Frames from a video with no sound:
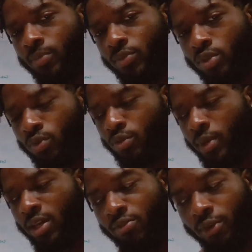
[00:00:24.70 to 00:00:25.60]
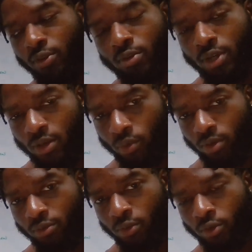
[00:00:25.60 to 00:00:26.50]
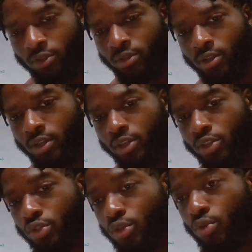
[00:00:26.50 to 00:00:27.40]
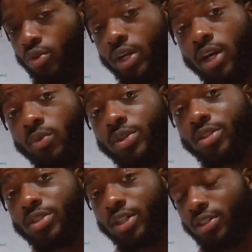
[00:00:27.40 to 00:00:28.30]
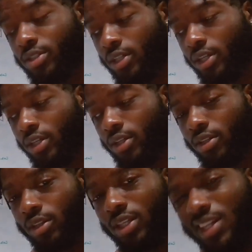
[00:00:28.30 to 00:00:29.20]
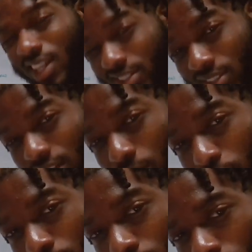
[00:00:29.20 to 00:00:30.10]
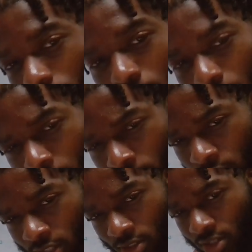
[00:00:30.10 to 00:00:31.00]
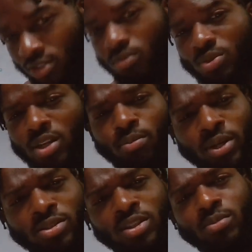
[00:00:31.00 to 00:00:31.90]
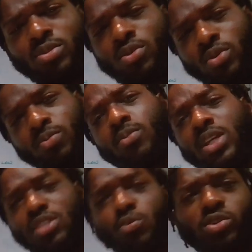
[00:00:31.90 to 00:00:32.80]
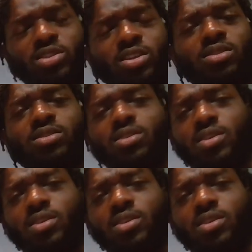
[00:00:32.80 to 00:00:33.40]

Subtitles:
to expand further, and I will, of course. So now we're discussing the next step. I'd rather take the system step by step so it makes more sense.